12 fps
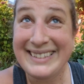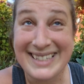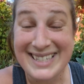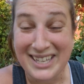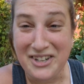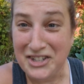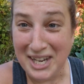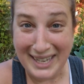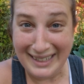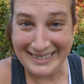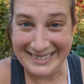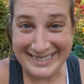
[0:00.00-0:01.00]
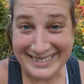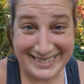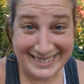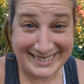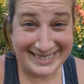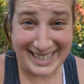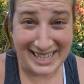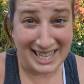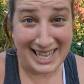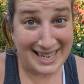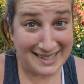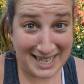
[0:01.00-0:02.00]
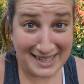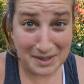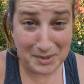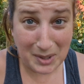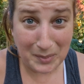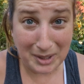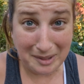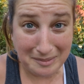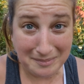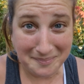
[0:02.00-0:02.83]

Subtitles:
the sunshine on the last day of September.